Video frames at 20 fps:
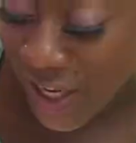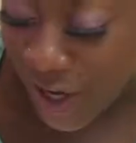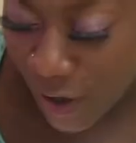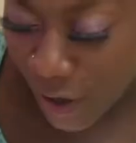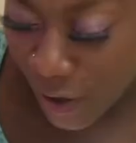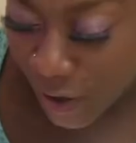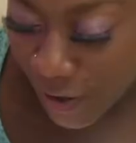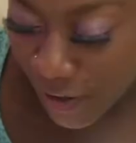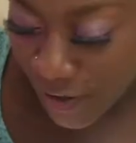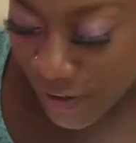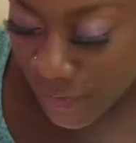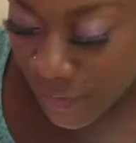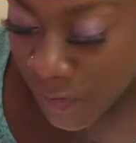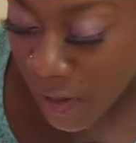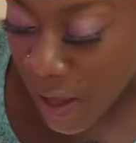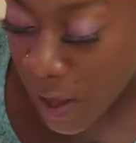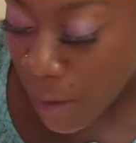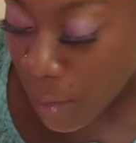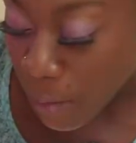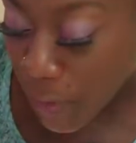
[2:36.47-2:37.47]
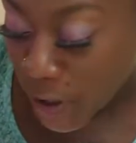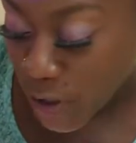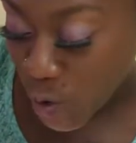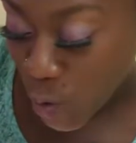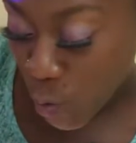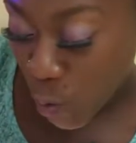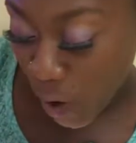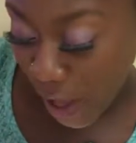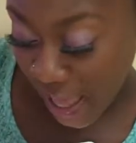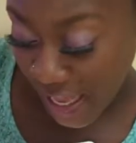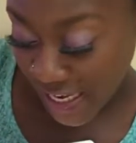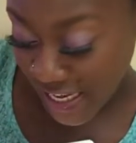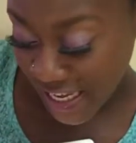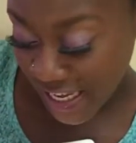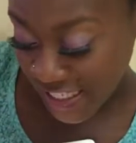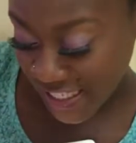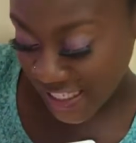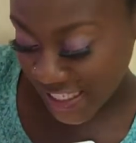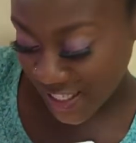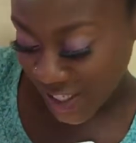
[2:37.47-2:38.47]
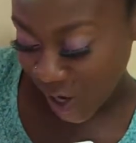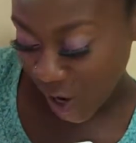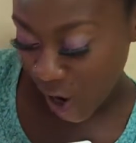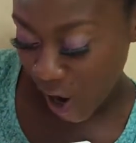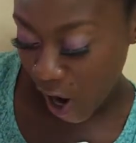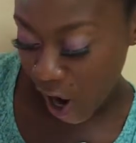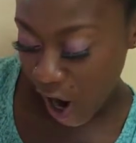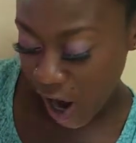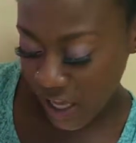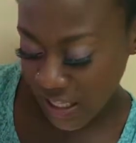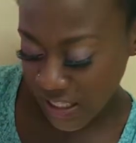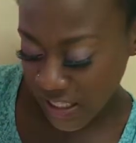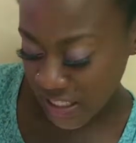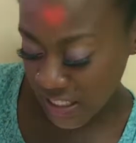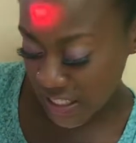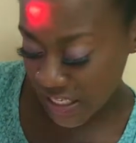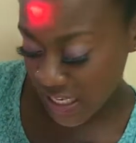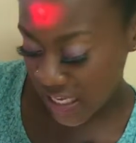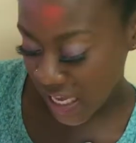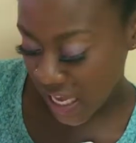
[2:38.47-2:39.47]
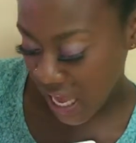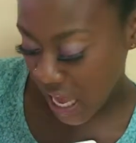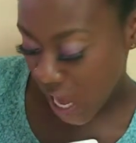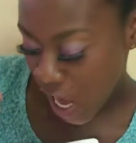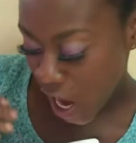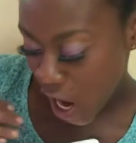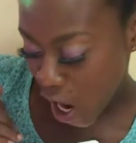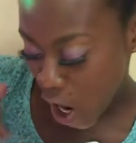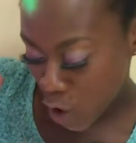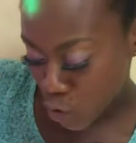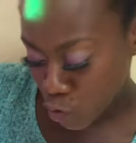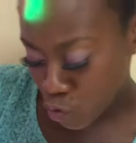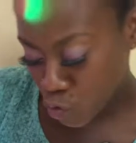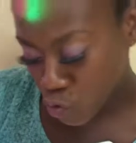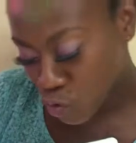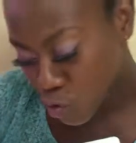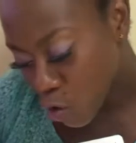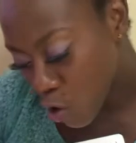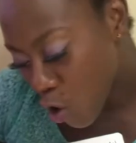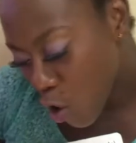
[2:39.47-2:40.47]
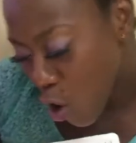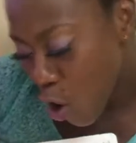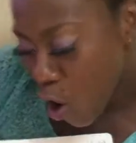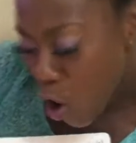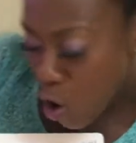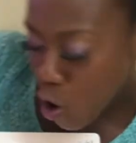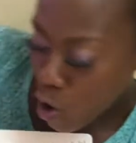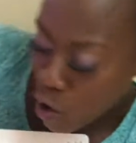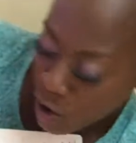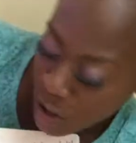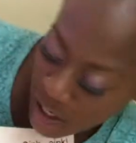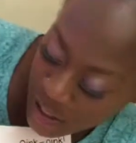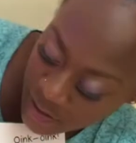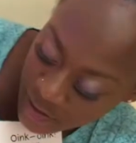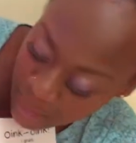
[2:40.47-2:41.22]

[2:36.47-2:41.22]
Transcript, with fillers: Oh, but when it is hot, a roll in